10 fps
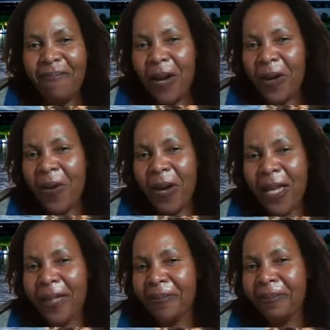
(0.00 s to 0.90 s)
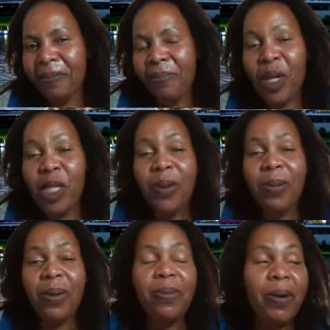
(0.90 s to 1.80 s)
not correct. Most
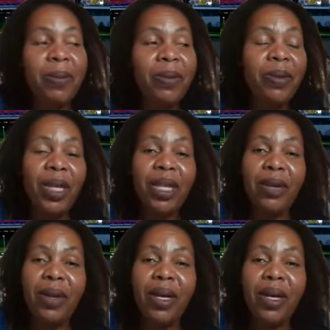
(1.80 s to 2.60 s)
people probably, when they